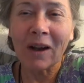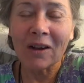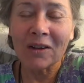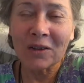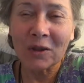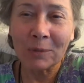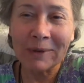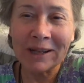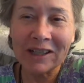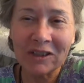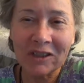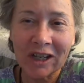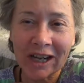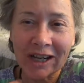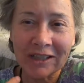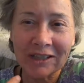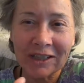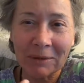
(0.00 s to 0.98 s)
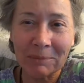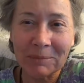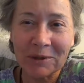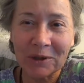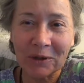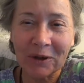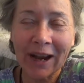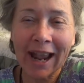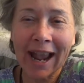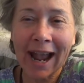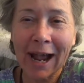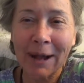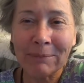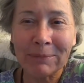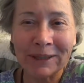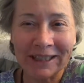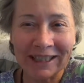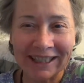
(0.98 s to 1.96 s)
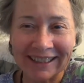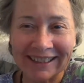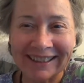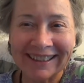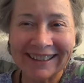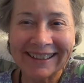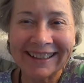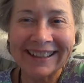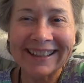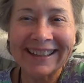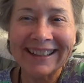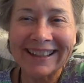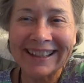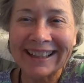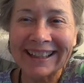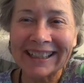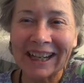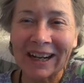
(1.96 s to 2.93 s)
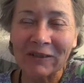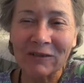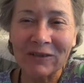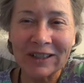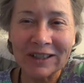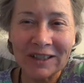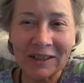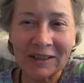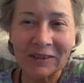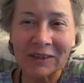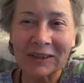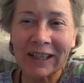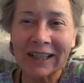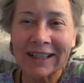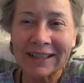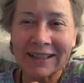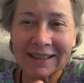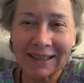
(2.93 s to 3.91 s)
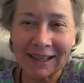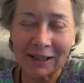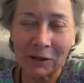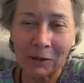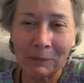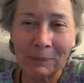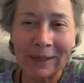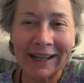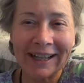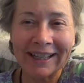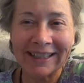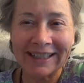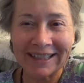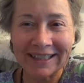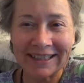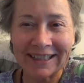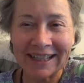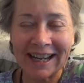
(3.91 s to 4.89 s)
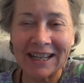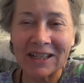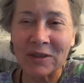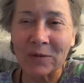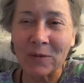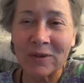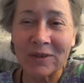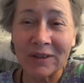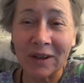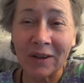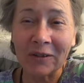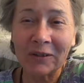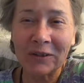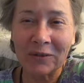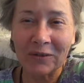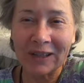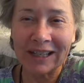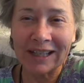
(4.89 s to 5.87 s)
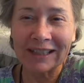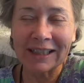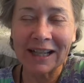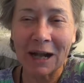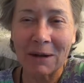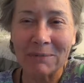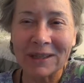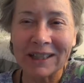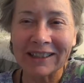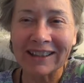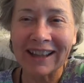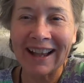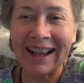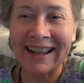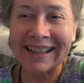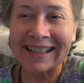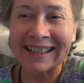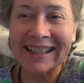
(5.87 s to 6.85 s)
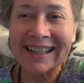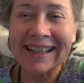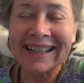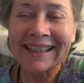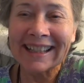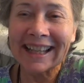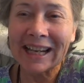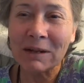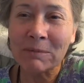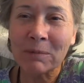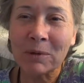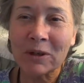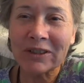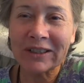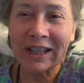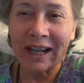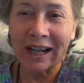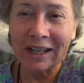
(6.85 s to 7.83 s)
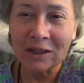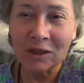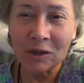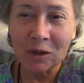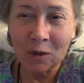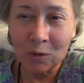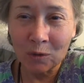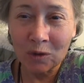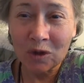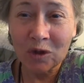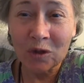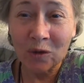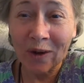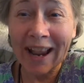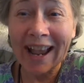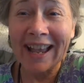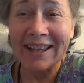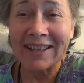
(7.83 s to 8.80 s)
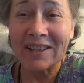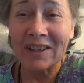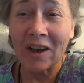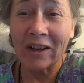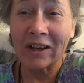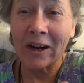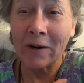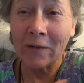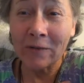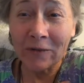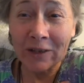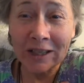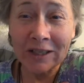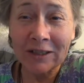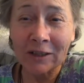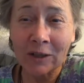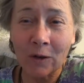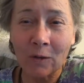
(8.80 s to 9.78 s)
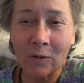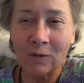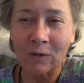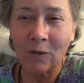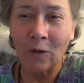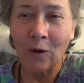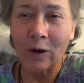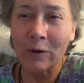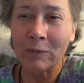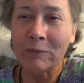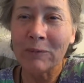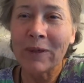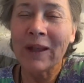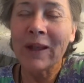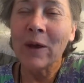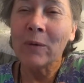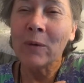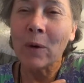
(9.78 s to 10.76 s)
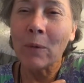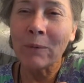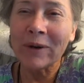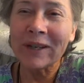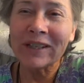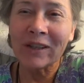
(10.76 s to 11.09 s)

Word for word: so many change ups are happening in our physical and subtle bodies as a result of the incoming light, that it puts undue stress on our physical form when we